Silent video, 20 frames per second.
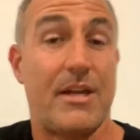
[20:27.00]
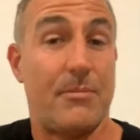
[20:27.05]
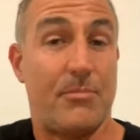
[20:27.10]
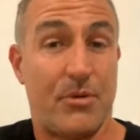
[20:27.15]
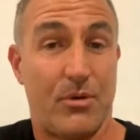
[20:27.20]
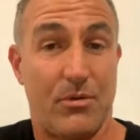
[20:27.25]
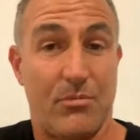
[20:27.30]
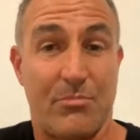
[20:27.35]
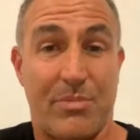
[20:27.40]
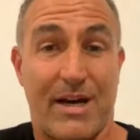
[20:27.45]

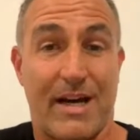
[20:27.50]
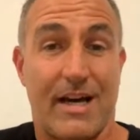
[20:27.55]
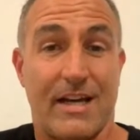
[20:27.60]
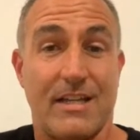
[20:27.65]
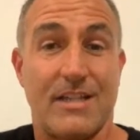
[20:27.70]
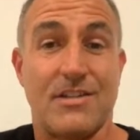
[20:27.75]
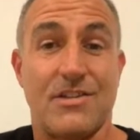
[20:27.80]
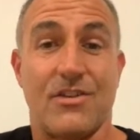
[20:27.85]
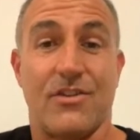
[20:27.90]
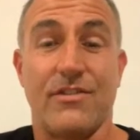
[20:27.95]
people and
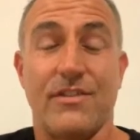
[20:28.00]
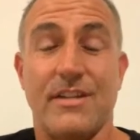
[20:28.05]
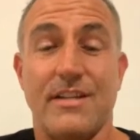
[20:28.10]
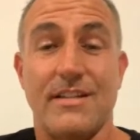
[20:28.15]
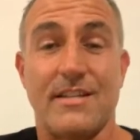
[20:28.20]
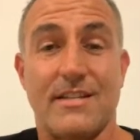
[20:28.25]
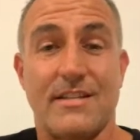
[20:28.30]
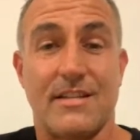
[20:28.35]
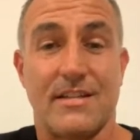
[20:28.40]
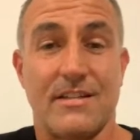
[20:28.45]
parties on
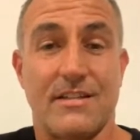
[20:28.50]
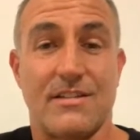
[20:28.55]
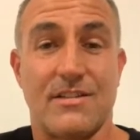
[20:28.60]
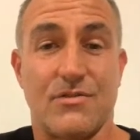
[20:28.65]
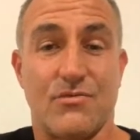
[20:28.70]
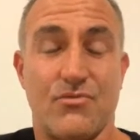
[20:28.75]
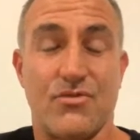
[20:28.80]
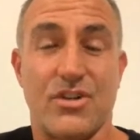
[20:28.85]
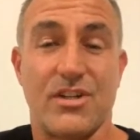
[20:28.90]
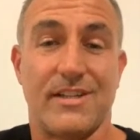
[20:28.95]
this
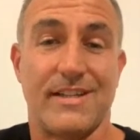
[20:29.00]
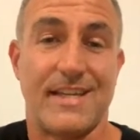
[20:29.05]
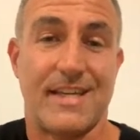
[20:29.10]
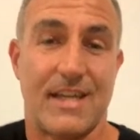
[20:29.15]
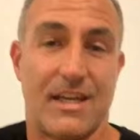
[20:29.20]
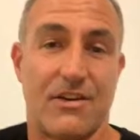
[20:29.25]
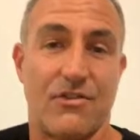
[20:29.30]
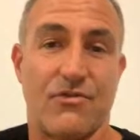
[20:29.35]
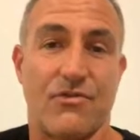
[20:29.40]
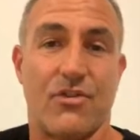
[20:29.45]
to
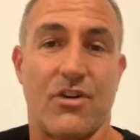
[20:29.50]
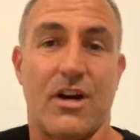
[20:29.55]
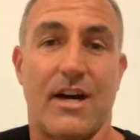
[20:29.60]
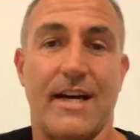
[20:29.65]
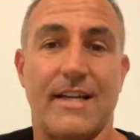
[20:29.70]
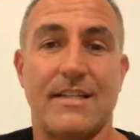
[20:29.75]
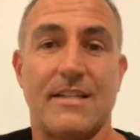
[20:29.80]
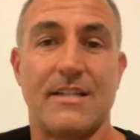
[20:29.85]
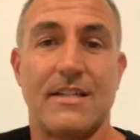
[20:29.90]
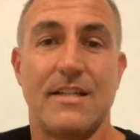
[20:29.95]
really get it
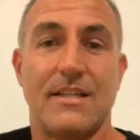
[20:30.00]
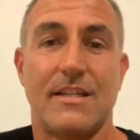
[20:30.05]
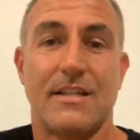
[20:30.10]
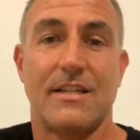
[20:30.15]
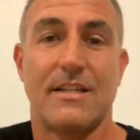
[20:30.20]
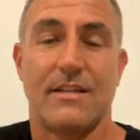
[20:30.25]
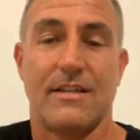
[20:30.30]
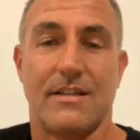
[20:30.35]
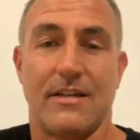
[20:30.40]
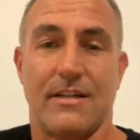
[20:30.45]
right.
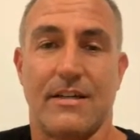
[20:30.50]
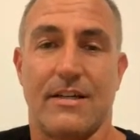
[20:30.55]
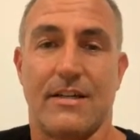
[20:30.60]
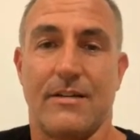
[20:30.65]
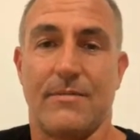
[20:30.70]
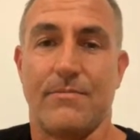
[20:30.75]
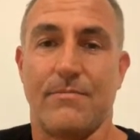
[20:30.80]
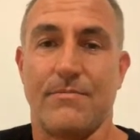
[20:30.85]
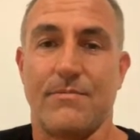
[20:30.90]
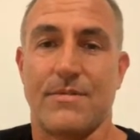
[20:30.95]

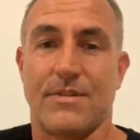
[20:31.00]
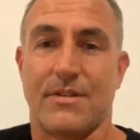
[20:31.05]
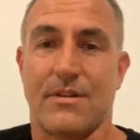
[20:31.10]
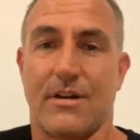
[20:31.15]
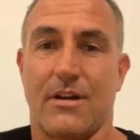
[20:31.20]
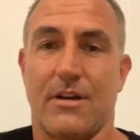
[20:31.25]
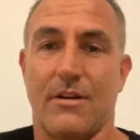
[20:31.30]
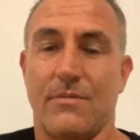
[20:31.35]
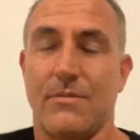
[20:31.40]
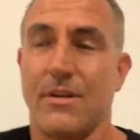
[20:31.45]

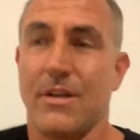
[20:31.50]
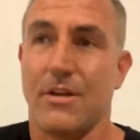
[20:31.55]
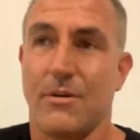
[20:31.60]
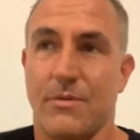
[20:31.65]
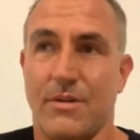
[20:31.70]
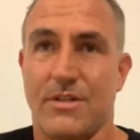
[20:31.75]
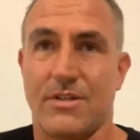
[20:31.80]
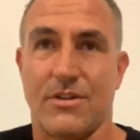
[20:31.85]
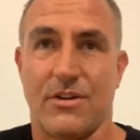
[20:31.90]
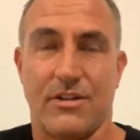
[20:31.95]
So
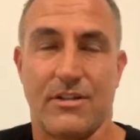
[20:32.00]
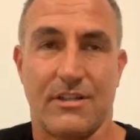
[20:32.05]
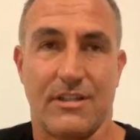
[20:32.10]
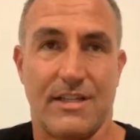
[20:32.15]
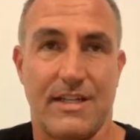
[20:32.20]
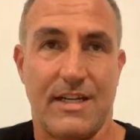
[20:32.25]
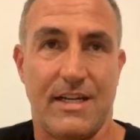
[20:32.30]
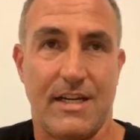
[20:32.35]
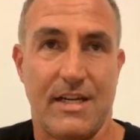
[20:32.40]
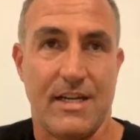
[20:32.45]
we
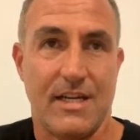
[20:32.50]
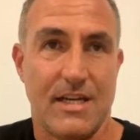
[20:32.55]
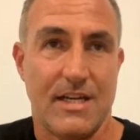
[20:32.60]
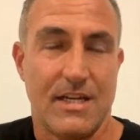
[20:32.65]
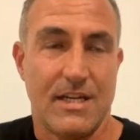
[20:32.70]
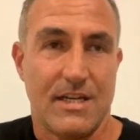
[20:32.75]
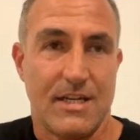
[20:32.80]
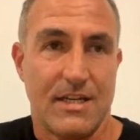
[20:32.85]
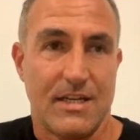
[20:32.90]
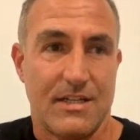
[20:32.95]
certainly
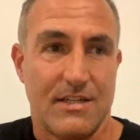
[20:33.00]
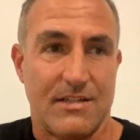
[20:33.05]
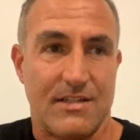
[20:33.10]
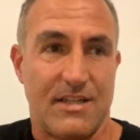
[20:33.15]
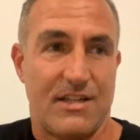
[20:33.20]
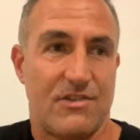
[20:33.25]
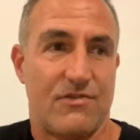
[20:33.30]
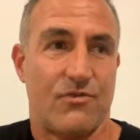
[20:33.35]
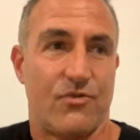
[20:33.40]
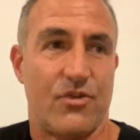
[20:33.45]

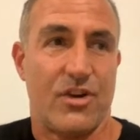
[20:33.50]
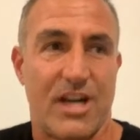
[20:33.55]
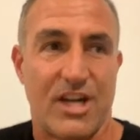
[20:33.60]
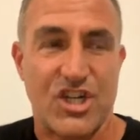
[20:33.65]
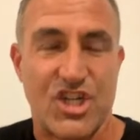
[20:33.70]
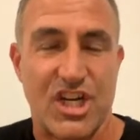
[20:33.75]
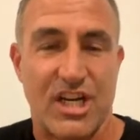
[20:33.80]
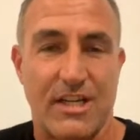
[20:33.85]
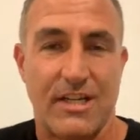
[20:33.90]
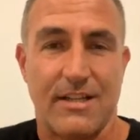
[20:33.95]
didn't
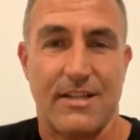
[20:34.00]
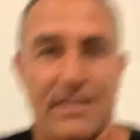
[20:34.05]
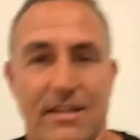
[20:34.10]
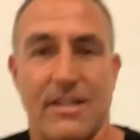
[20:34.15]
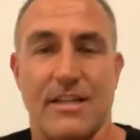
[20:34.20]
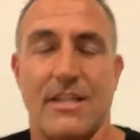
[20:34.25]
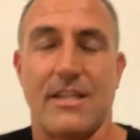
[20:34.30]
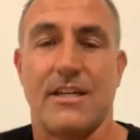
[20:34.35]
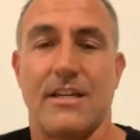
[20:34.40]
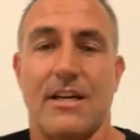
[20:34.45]
rush
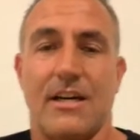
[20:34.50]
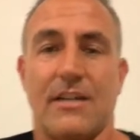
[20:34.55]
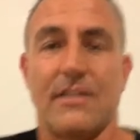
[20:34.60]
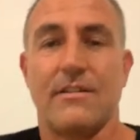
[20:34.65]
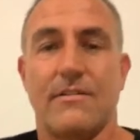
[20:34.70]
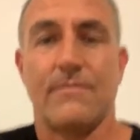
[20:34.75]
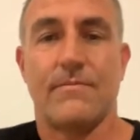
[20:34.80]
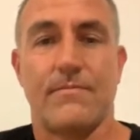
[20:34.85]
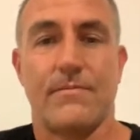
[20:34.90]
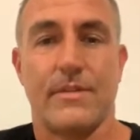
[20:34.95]
anything
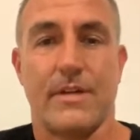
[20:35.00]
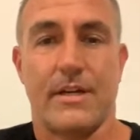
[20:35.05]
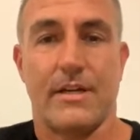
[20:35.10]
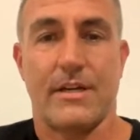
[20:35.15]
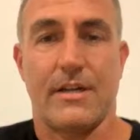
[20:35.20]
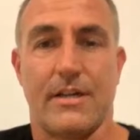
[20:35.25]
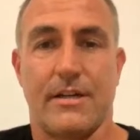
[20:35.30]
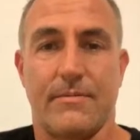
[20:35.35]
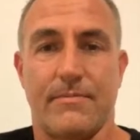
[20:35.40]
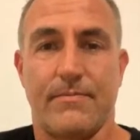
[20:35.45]
here.
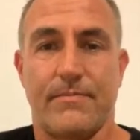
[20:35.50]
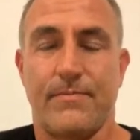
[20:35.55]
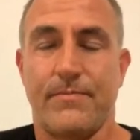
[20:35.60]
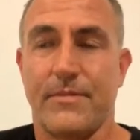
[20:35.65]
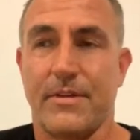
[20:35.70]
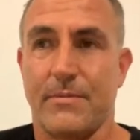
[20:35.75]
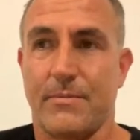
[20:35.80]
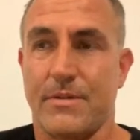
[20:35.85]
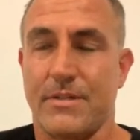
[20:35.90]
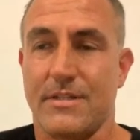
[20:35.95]

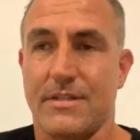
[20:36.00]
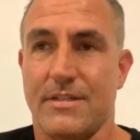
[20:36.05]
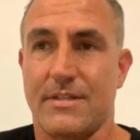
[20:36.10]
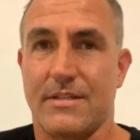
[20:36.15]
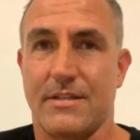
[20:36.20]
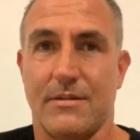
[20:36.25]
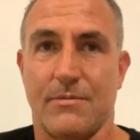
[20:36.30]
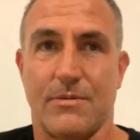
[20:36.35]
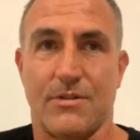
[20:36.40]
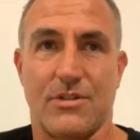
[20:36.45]
It
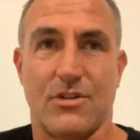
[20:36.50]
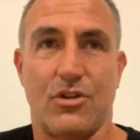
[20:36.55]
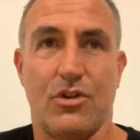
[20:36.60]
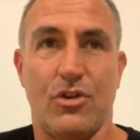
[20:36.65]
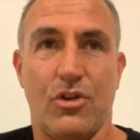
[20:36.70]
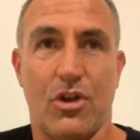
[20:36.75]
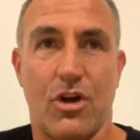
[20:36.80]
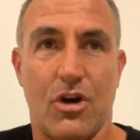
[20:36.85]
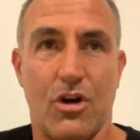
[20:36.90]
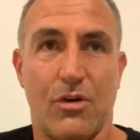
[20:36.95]
was a
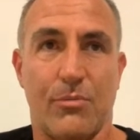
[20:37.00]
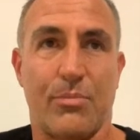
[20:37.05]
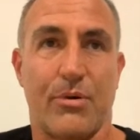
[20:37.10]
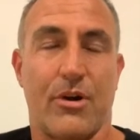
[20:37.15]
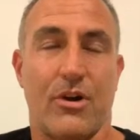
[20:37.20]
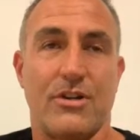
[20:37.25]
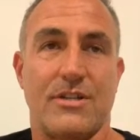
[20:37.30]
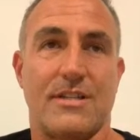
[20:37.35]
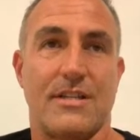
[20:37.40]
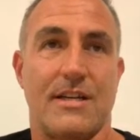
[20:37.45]
long
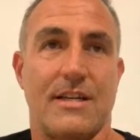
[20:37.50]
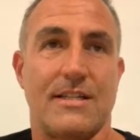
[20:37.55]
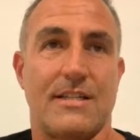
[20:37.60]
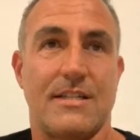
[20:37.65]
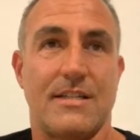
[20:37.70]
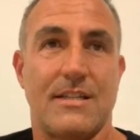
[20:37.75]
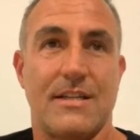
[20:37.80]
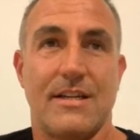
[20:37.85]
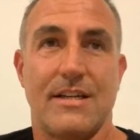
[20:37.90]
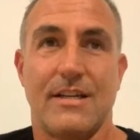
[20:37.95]

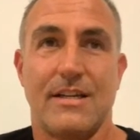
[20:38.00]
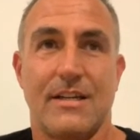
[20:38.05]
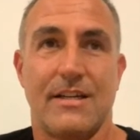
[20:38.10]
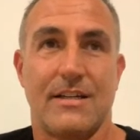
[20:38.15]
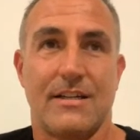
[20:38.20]
process